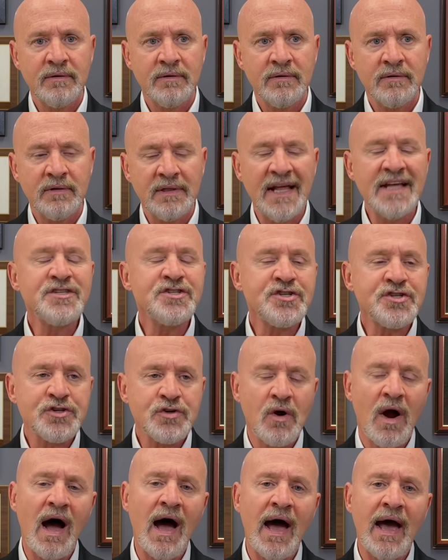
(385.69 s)
Let's
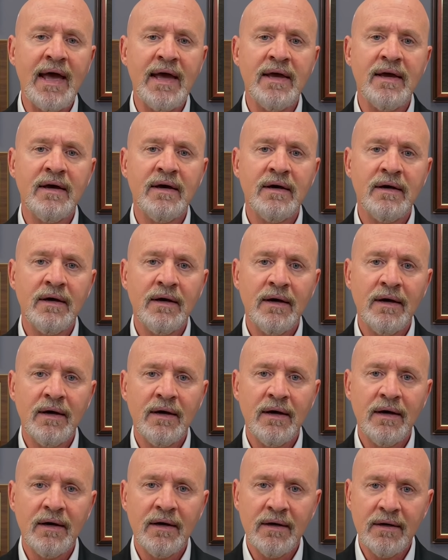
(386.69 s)
try
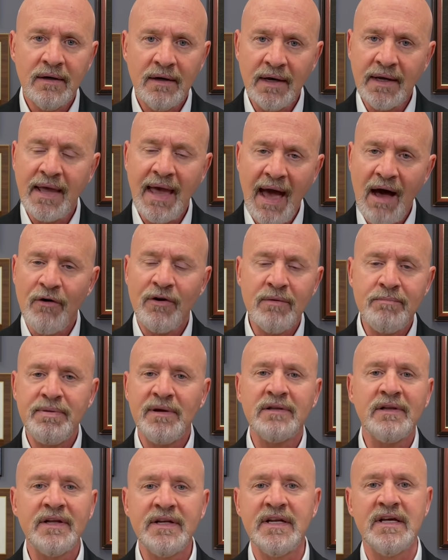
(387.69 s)

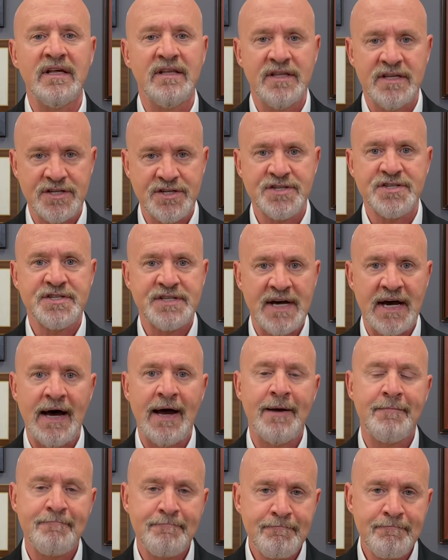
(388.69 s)
accountability this time.